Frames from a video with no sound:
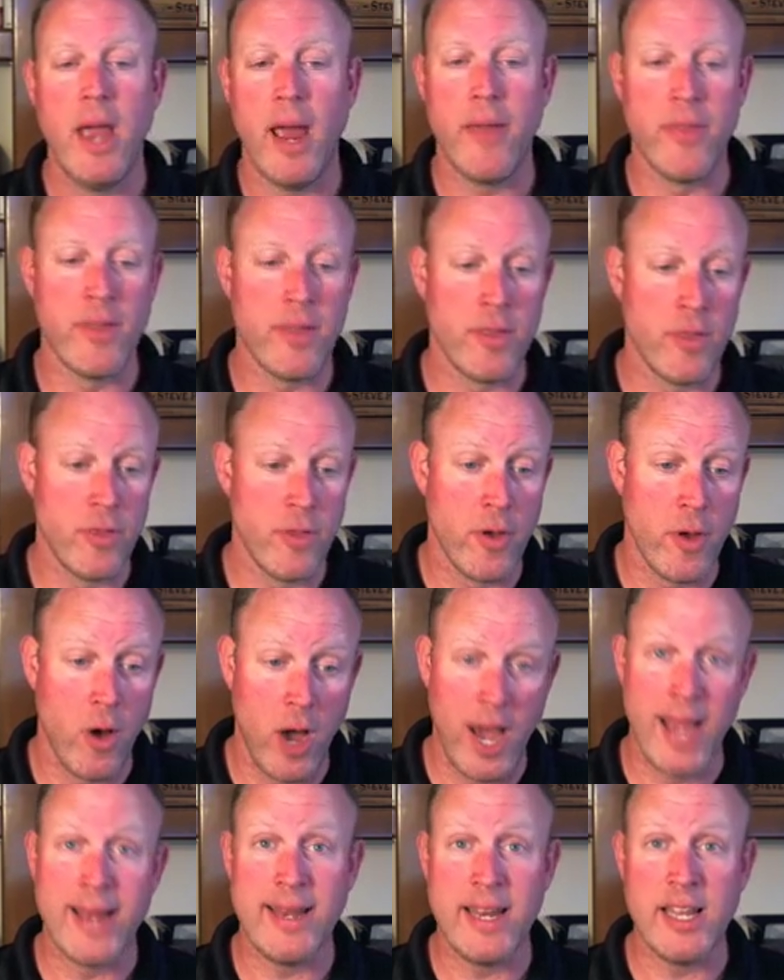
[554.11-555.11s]
And then
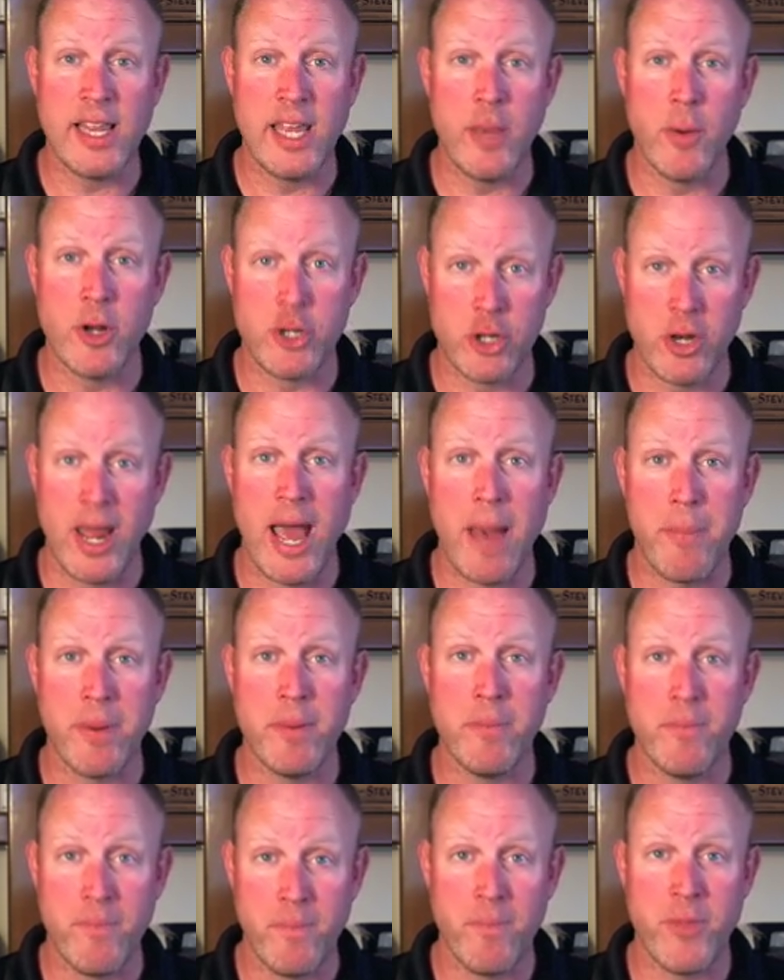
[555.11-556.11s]
ideally what should
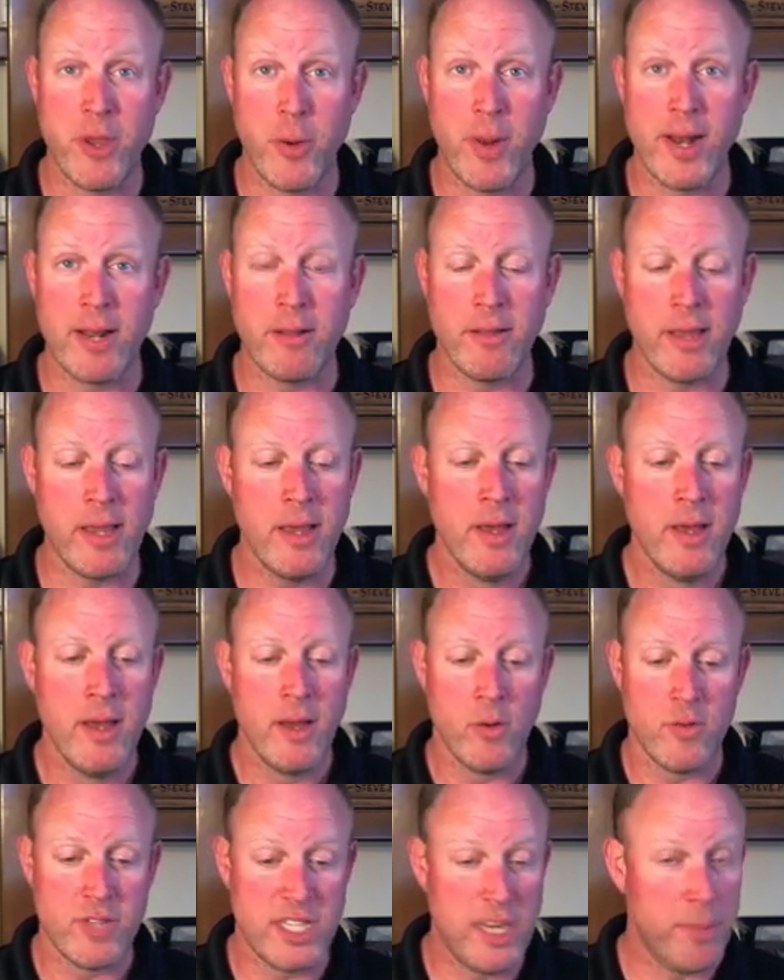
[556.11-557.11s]
happen, theoretically,
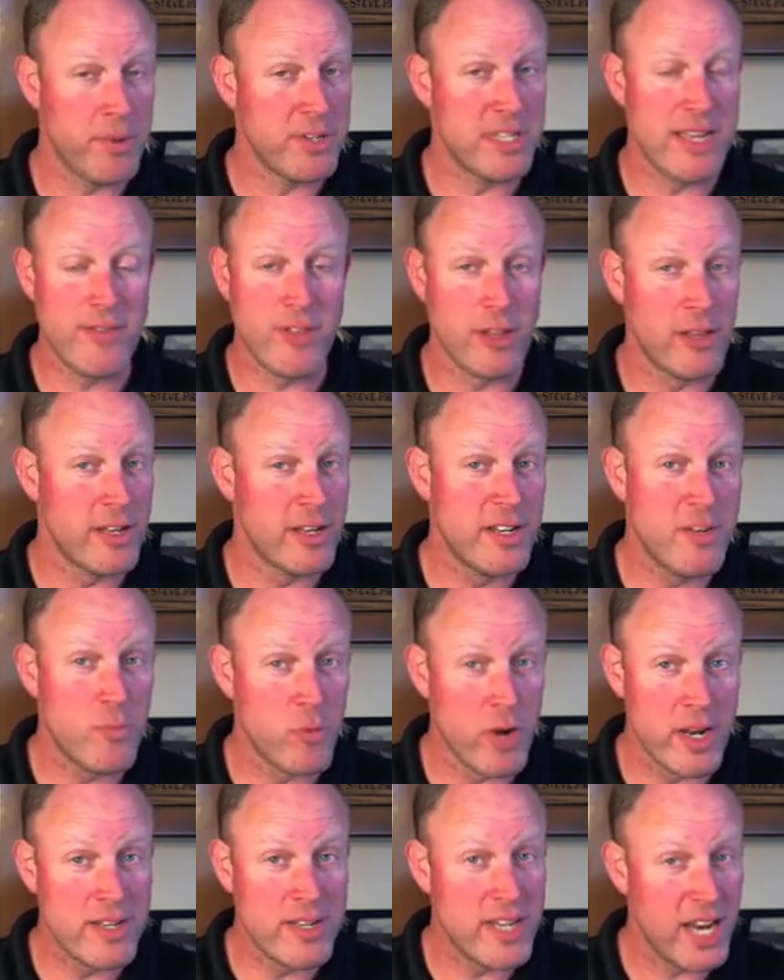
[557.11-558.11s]
zebra doesn't have to
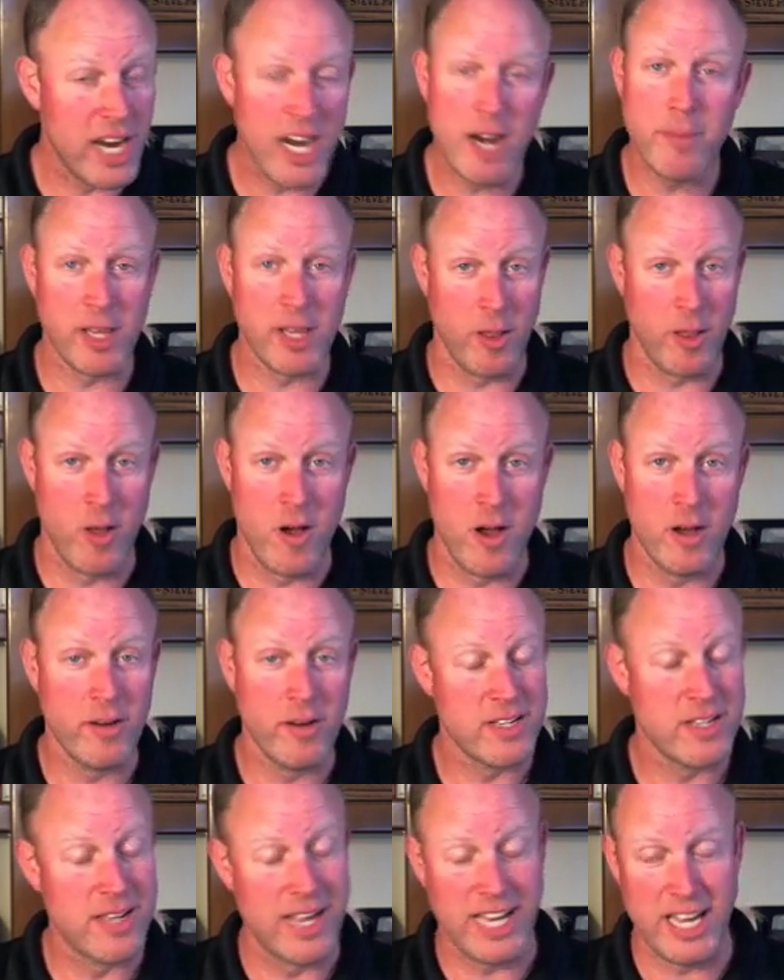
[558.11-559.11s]
run terribly long.
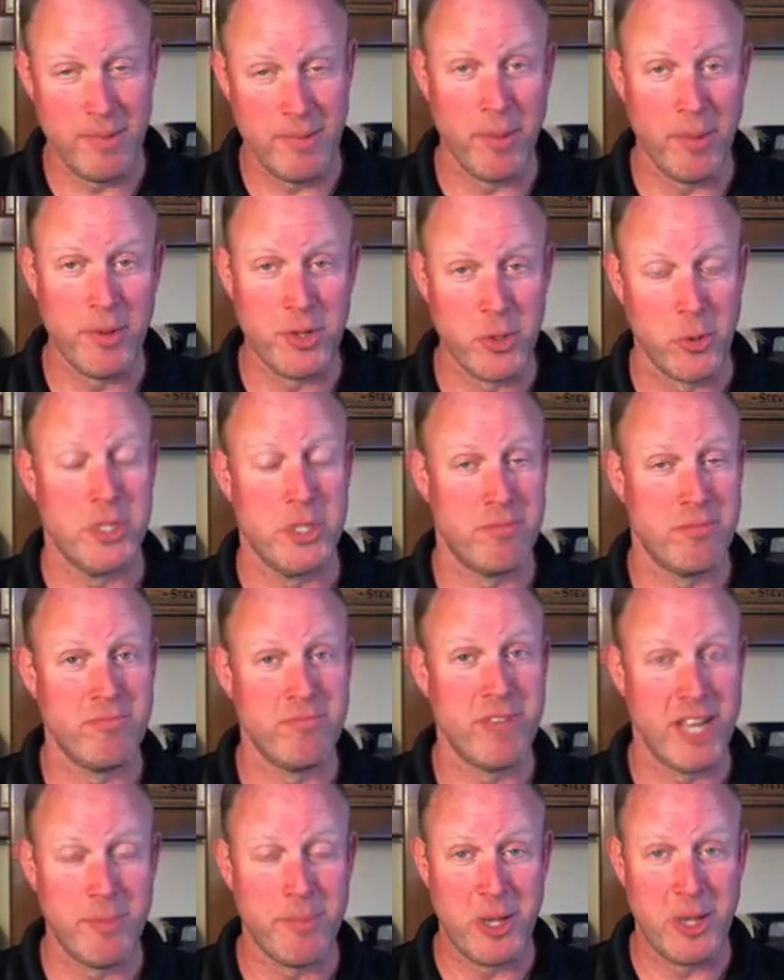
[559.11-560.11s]
It's not going to be able to. It's
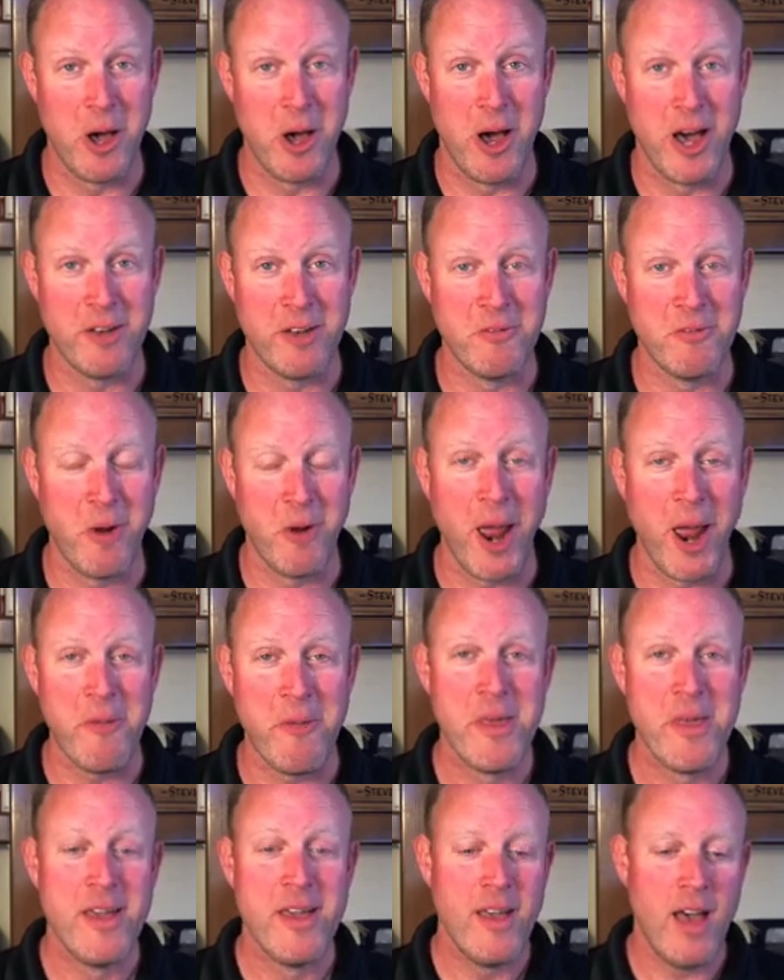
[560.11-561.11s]
going to be gone,
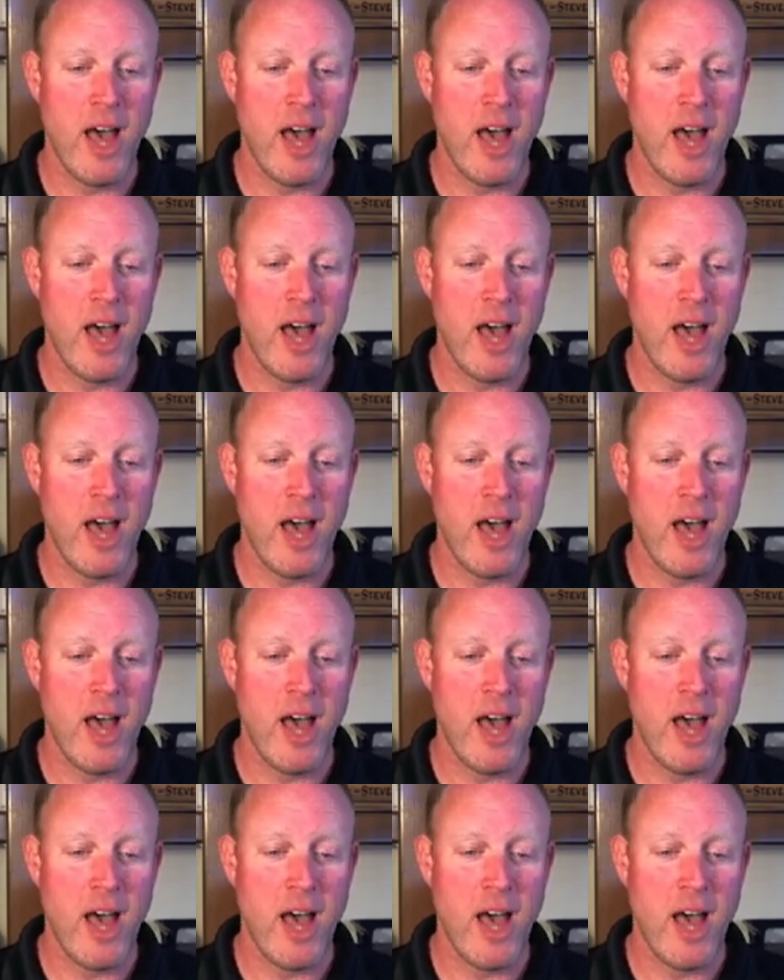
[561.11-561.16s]
right?